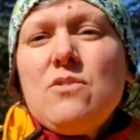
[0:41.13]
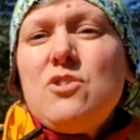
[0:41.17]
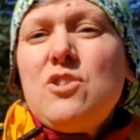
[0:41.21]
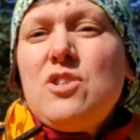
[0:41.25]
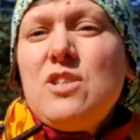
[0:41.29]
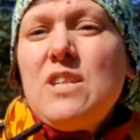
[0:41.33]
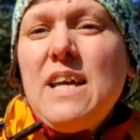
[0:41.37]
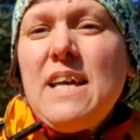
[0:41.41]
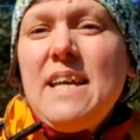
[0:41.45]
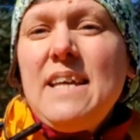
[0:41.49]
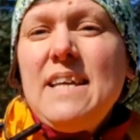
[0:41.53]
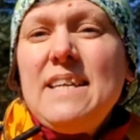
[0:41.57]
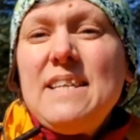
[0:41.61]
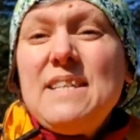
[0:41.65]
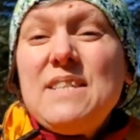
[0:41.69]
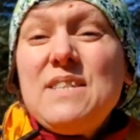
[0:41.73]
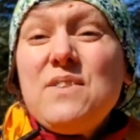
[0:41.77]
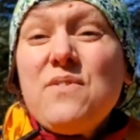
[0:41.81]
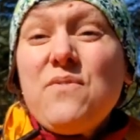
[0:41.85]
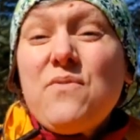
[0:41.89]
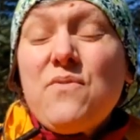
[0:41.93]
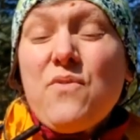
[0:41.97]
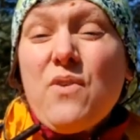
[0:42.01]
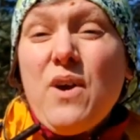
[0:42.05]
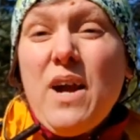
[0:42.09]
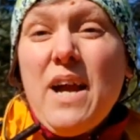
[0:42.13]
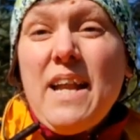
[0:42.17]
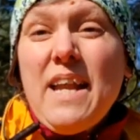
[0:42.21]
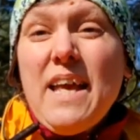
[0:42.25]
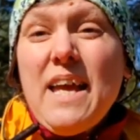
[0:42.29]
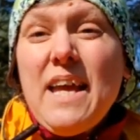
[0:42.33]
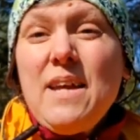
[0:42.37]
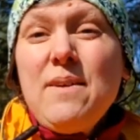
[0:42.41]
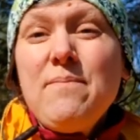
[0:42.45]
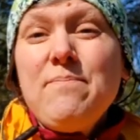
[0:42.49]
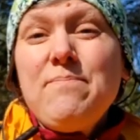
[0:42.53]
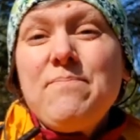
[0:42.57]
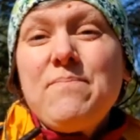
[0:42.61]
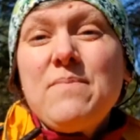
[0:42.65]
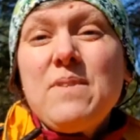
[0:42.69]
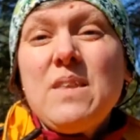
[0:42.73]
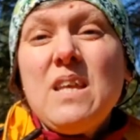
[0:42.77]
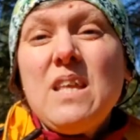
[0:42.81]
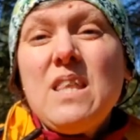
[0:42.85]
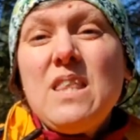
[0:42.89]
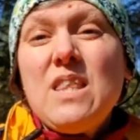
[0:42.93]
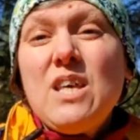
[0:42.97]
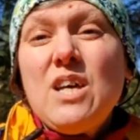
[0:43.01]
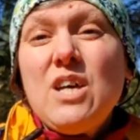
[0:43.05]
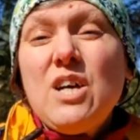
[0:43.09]
Today is Friday,
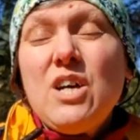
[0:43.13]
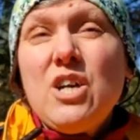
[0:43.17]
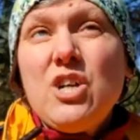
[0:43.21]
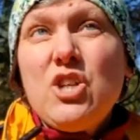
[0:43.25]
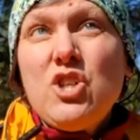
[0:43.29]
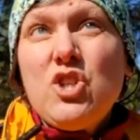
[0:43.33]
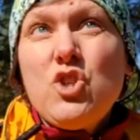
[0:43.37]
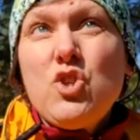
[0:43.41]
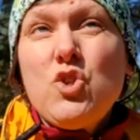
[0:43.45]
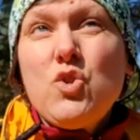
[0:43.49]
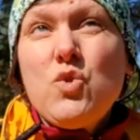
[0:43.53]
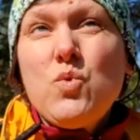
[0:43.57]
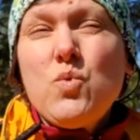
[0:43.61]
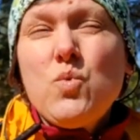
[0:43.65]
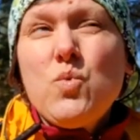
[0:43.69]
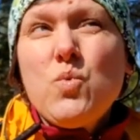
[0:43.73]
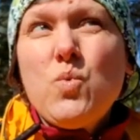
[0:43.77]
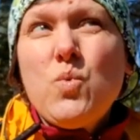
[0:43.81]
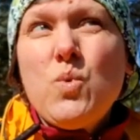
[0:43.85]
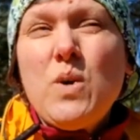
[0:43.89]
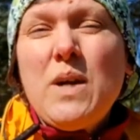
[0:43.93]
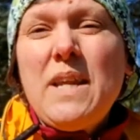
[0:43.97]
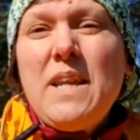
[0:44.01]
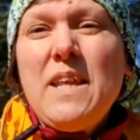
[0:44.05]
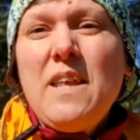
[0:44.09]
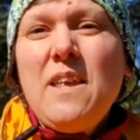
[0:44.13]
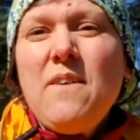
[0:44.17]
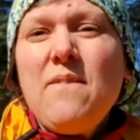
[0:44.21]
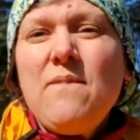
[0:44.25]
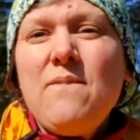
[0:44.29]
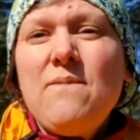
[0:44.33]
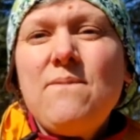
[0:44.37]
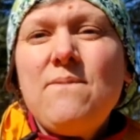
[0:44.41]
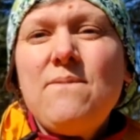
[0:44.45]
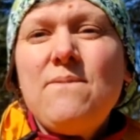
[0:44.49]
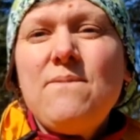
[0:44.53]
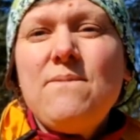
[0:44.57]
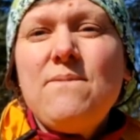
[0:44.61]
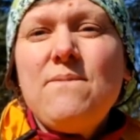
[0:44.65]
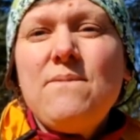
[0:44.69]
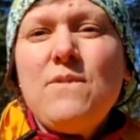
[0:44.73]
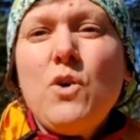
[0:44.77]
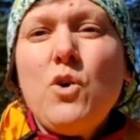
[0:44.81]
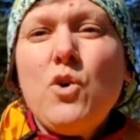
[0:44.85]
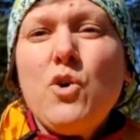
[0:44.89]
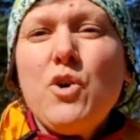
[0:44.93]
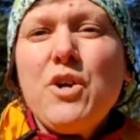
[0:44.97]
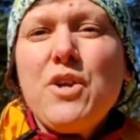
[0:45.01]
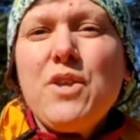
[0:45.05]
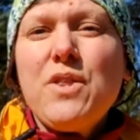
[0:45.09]
the
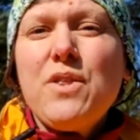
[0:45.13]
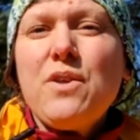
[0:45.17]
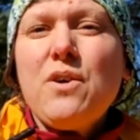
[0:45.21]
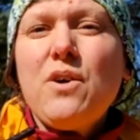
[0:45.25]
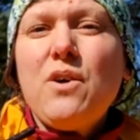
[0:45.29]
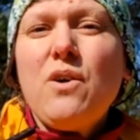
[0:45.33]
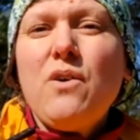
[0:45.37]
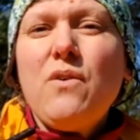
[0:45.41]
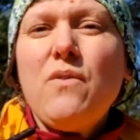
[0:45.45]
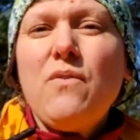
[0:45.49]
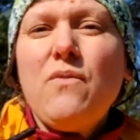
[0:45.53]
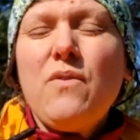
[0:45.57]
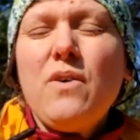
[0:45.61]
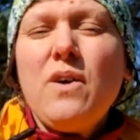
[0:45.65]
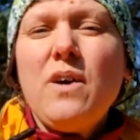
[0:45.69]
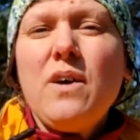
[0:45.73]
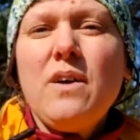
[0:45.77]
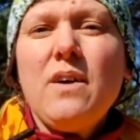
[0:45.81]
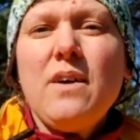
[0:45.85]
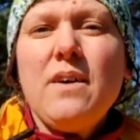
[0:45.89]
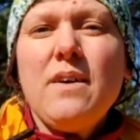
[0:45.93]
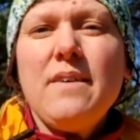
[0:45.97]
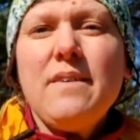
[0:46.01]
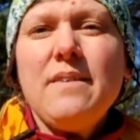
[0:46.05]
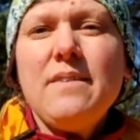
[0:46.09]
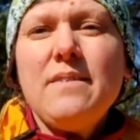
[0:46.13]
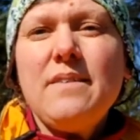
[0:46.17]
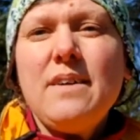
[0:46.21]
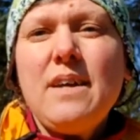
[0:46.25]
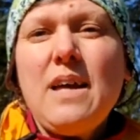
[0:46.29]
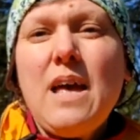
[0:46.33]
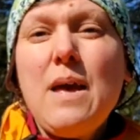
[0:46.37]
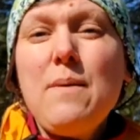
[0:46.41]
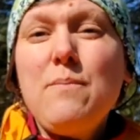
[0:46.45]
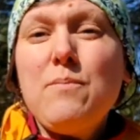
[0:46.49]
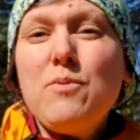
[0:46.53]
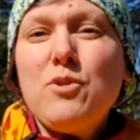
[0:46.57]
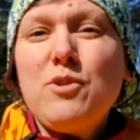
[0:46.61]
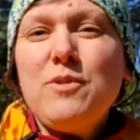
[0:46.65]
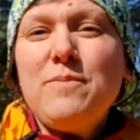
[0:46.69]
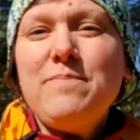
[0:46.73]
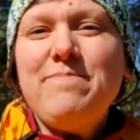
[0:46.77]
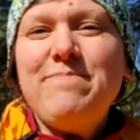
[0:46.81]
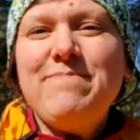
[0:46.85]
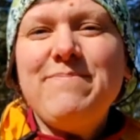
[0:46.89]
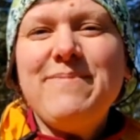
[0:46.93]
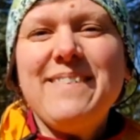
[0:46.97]
24th of April,